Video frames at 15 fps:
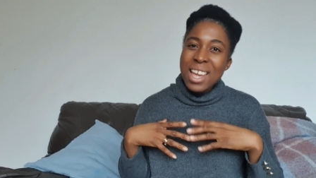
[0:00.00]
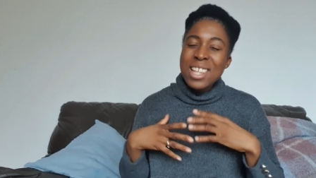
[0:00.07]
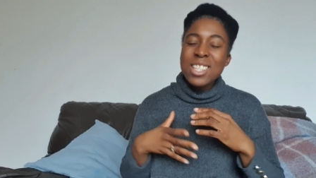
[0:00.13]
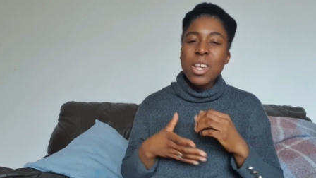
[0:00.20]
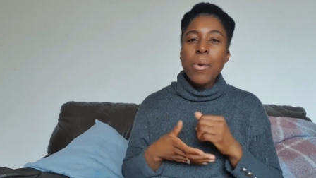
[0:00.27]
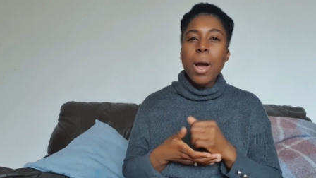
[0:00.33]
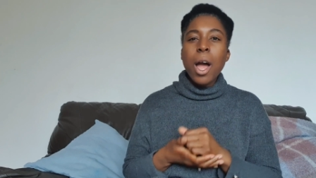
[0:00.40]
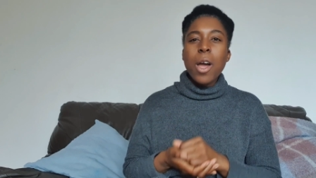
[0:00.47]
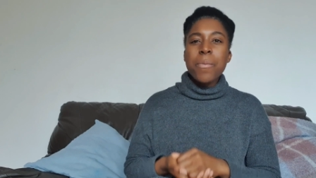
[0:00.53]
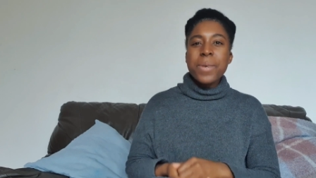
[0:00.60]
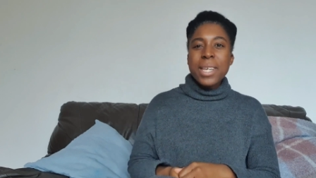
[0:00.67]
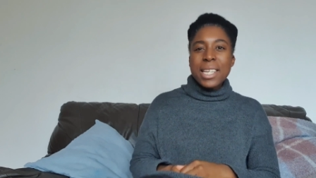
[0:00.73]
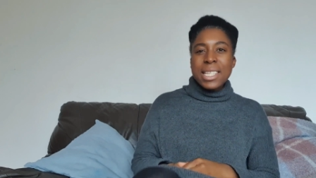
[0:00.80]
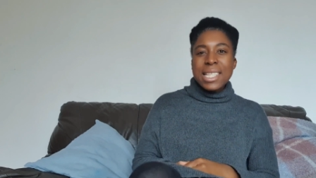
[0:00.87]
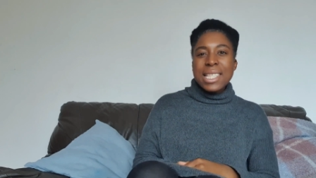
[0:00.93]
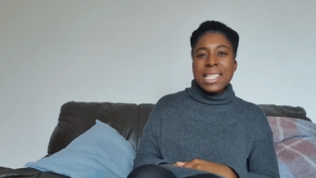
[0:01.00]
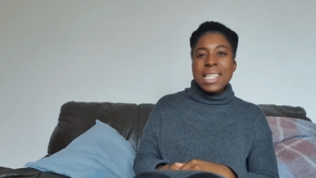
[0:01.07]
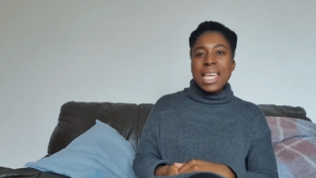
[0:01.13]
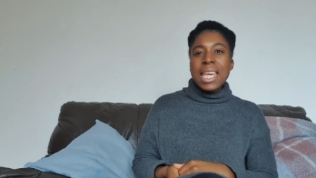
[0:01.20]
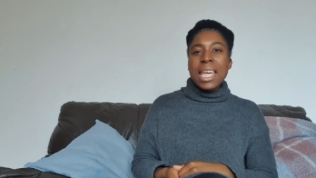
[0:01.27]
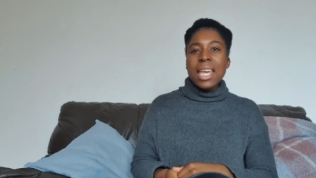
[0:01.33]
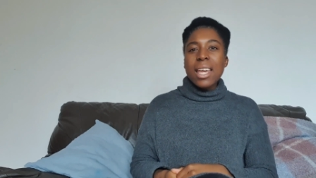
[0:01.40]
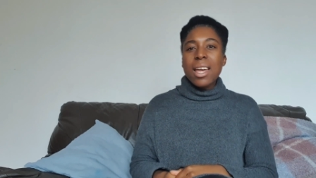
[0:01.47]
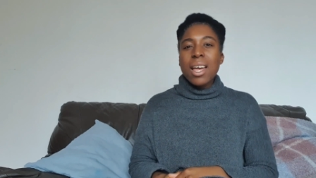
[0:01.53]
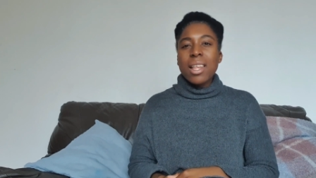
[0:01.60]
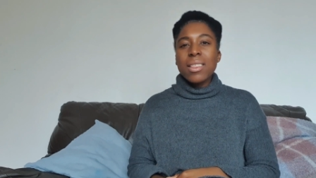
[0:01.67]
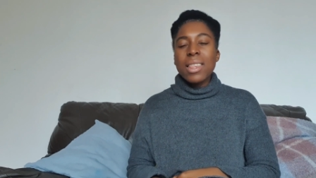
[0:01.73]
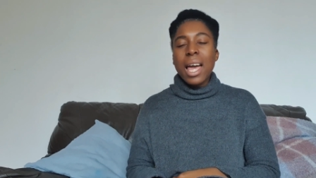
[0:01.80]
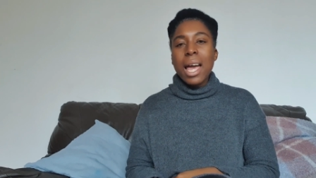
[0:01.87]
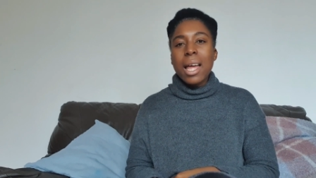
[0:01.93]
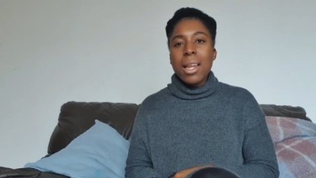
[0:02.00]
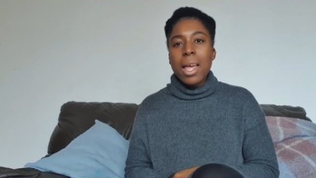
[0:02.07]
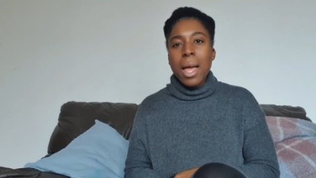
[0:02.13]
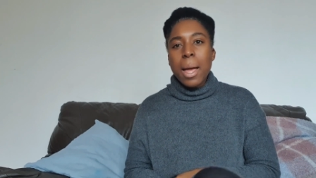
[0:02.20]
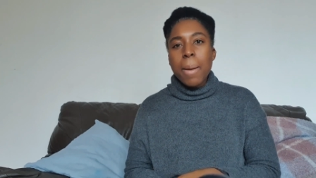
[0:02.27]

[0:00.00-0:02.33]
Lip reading: So I hope you can see that